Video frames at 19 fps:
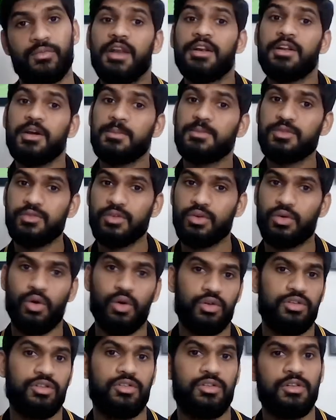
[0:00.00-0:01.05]
In terms of the
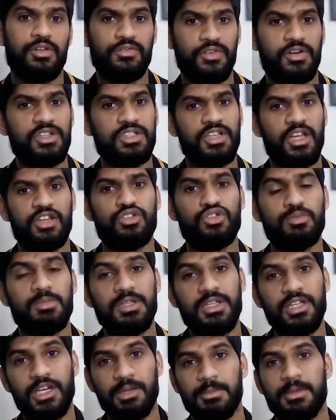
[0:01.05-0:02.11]
cons, the first has to be
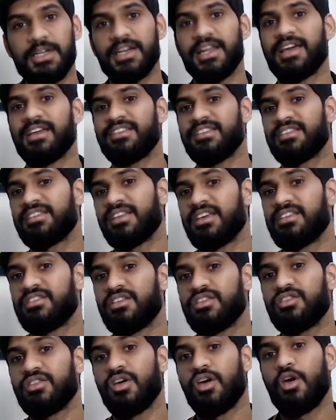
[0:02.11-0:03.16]
the limited
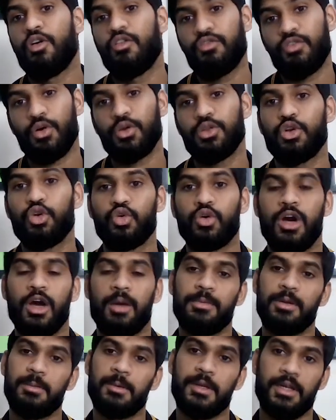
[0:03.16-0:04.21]
exercises for the lower
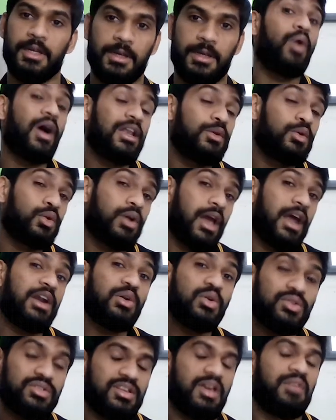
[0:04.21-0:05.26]
abdomen. While you can
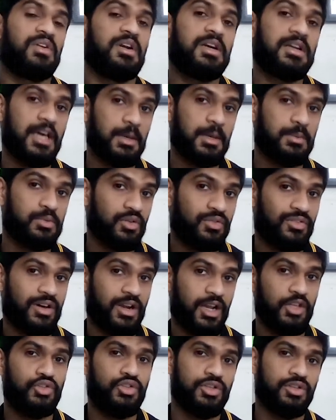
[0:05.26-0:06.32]
do several types of
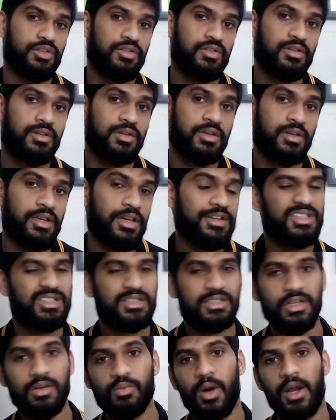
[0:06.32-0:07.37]
crunches, it is
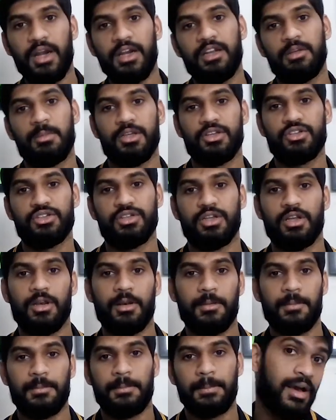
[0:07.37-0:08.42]
still one-dimensional.
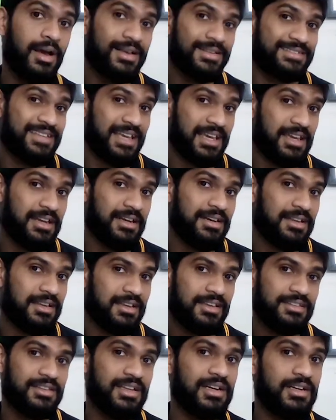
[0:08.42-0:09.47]
Second
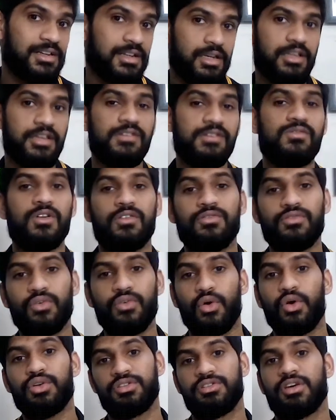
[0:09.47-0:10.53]
is the little lever
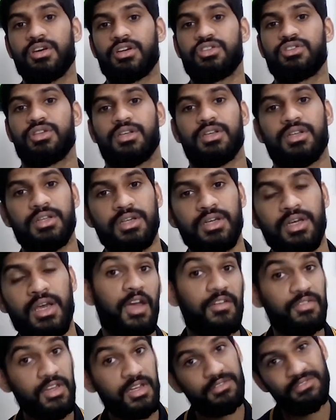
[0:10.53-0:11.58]
for the suction. I
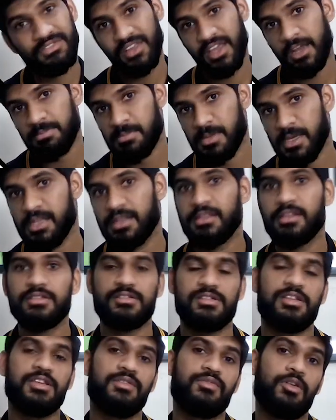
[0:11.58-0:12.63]
feel if they had made
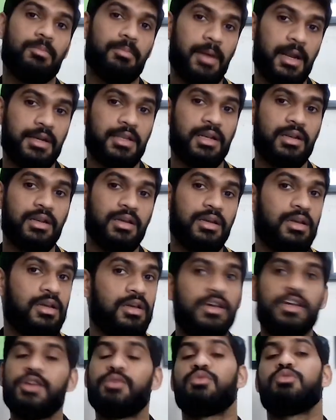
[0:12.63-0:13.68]
this lever metal,
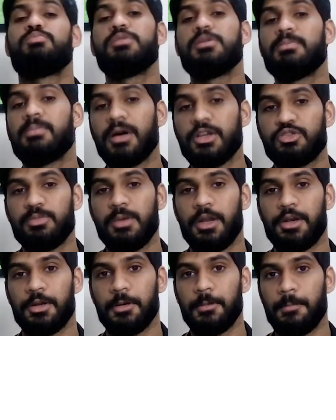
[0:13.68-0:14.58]
it would be much better.